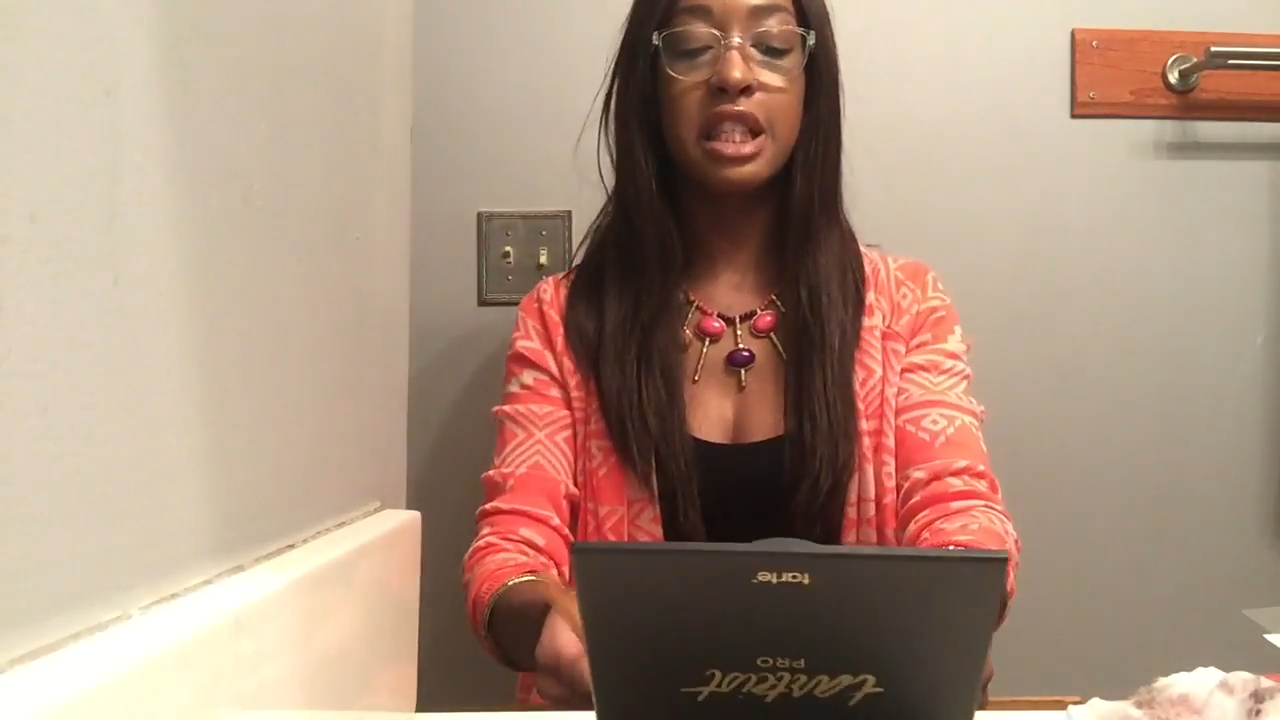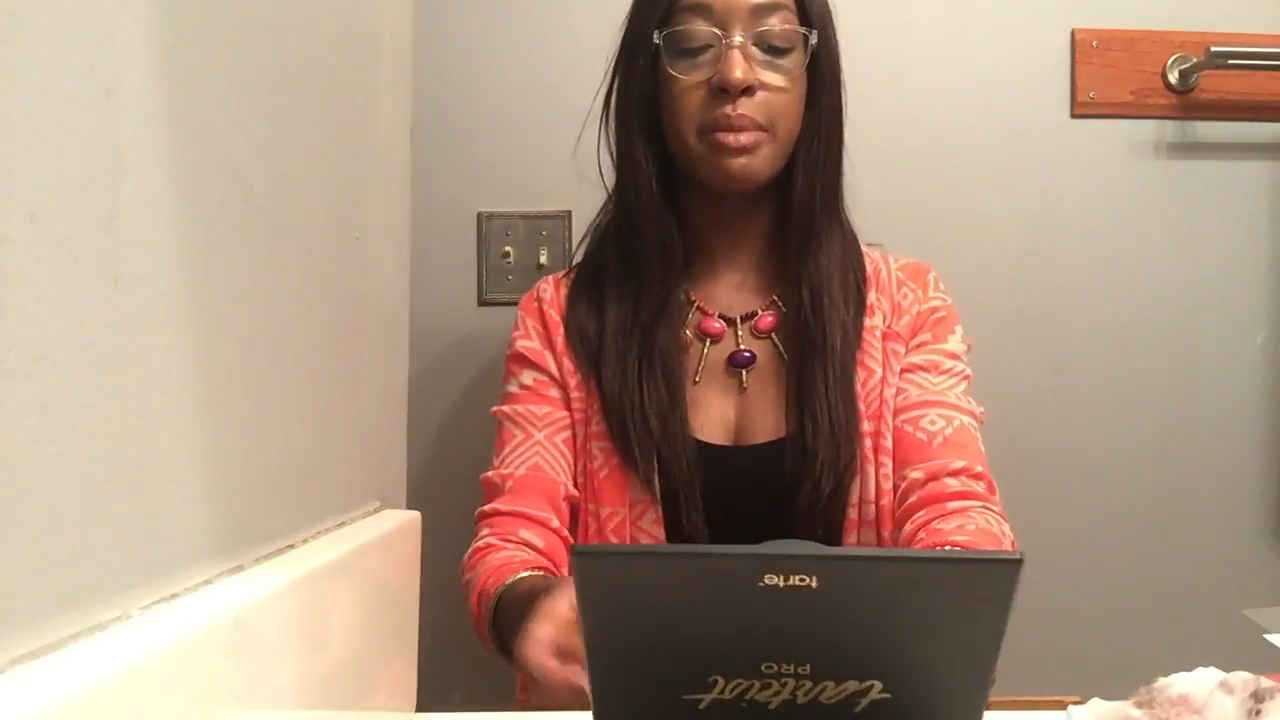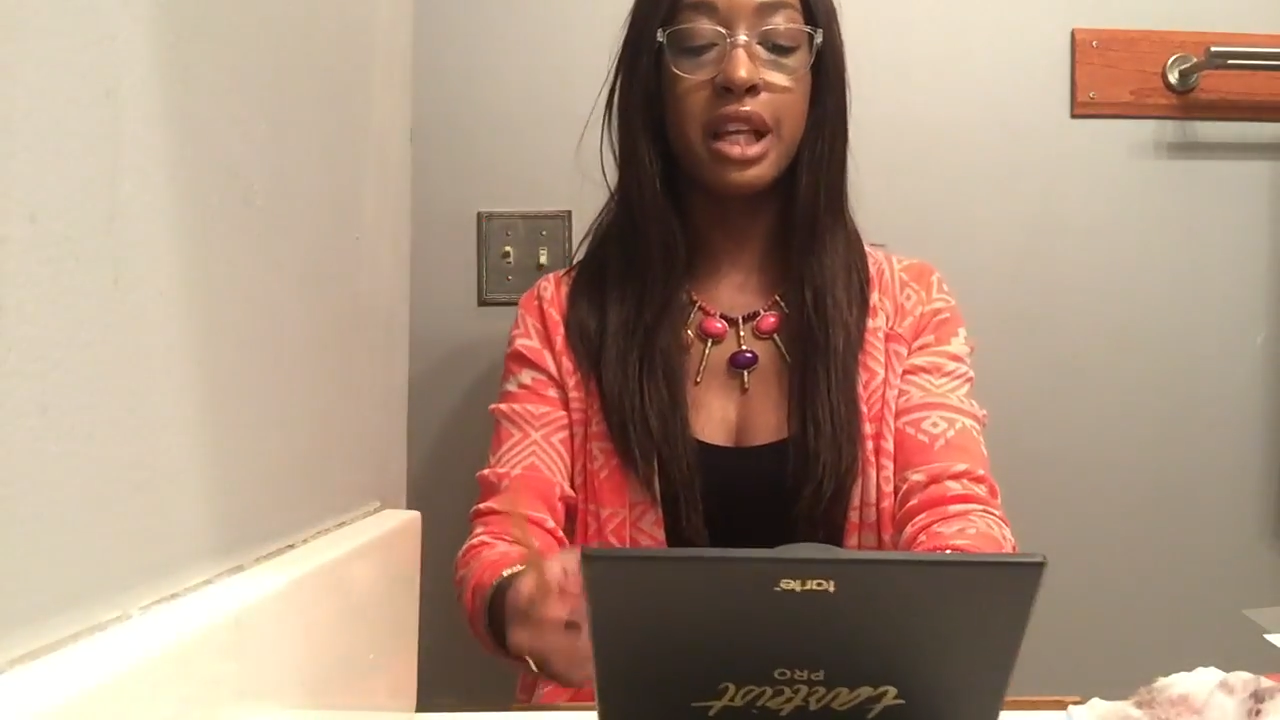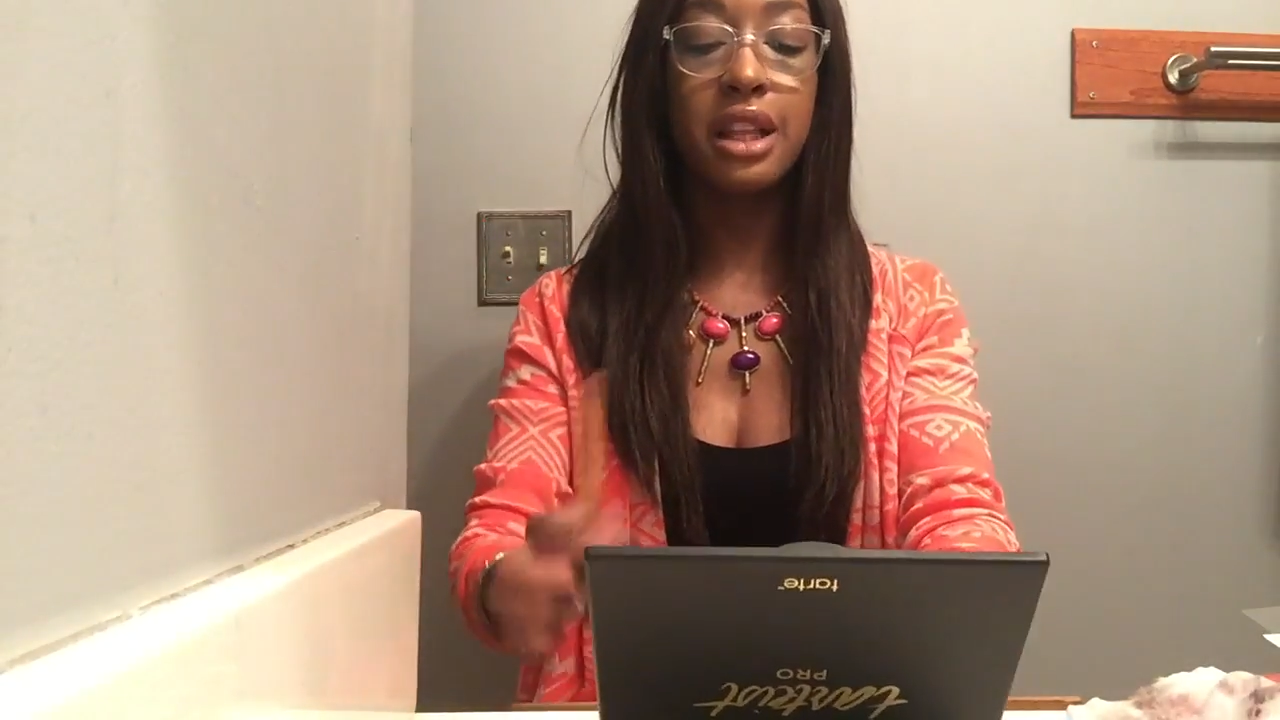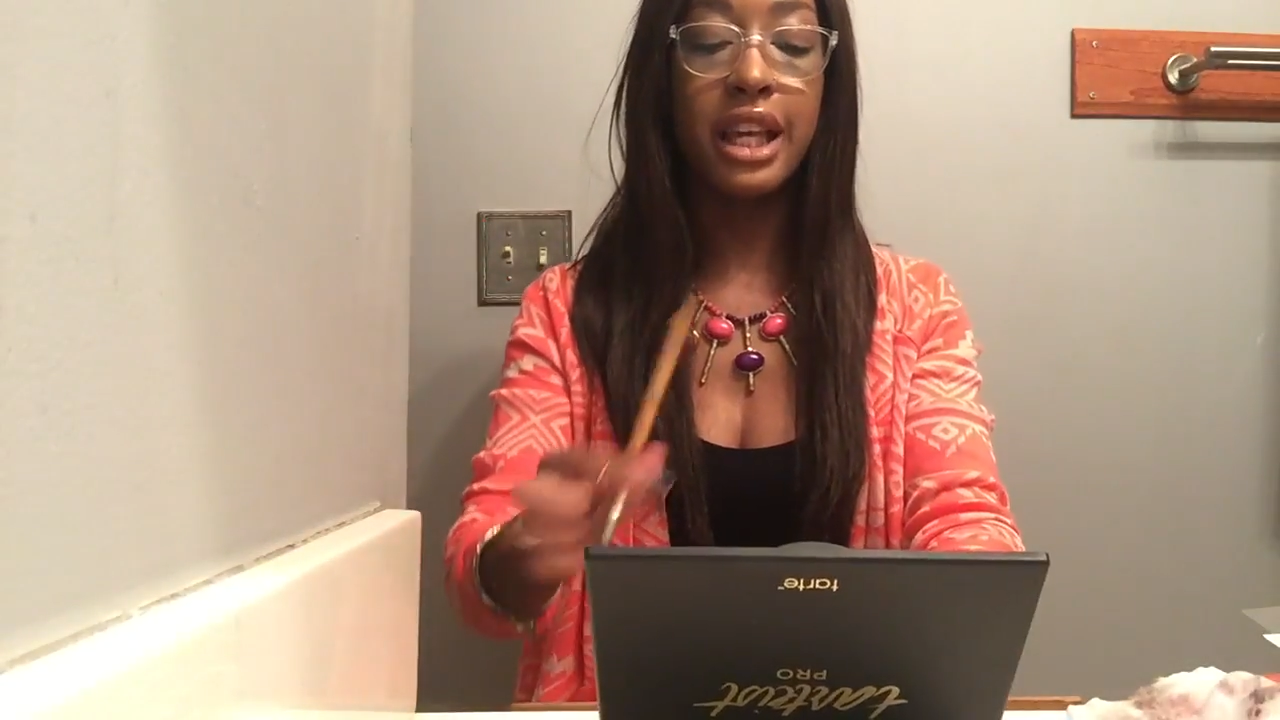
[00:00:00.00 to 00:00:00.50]
to
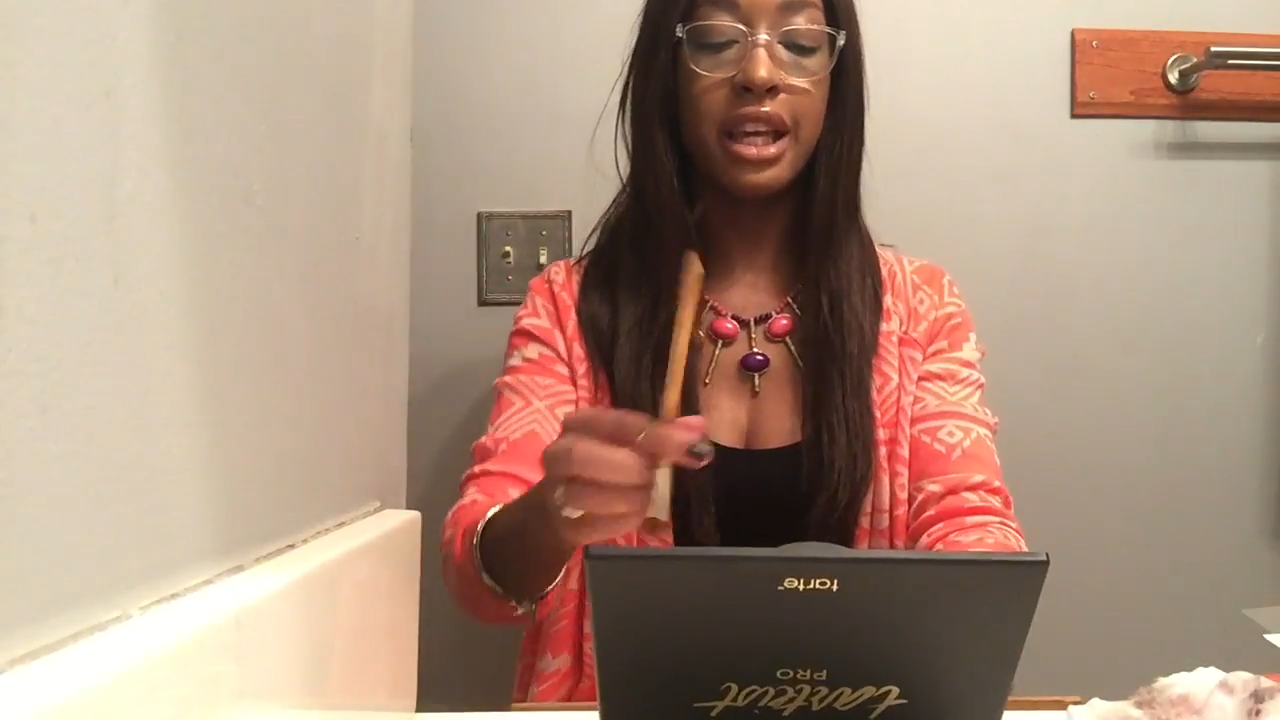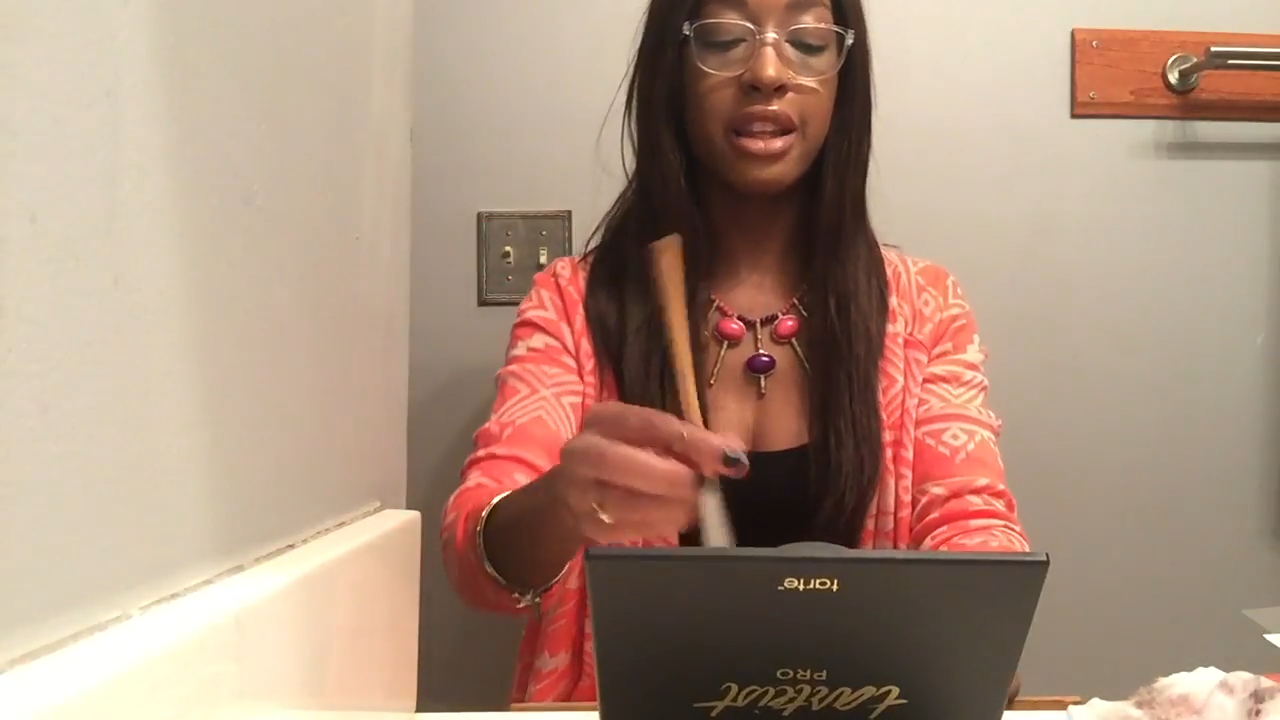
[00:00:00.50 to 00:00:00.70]
be clean,